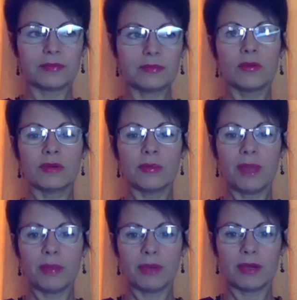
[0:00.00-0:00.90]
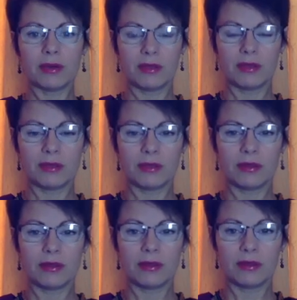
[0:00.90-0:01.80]
Remember
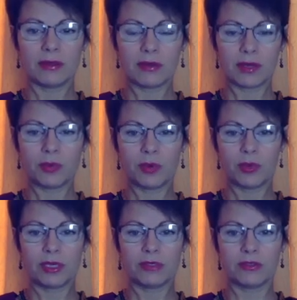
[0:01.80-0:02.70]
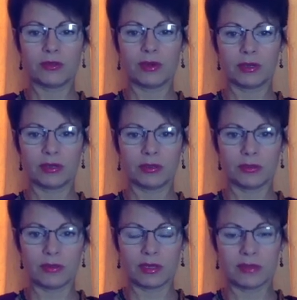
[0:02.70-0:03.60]
3 points to
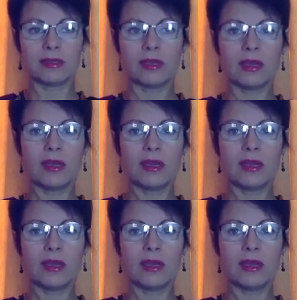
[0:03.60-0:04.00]
conclude this.